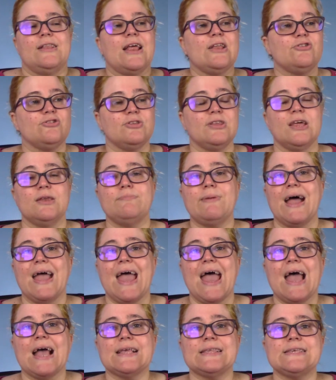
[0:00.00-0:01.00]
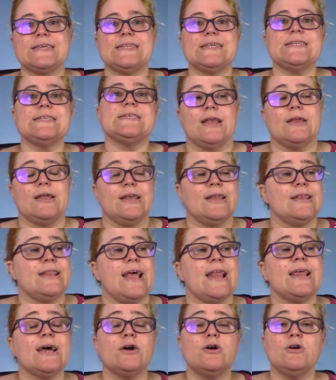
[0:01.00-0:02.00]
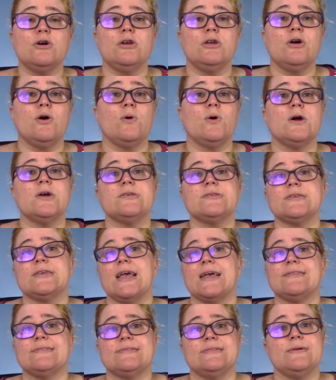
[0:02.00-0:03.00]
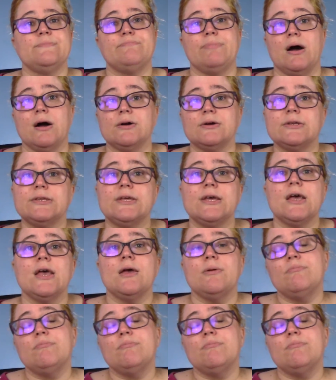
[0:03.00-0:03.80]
that you did by accident, and then a good course gets debunked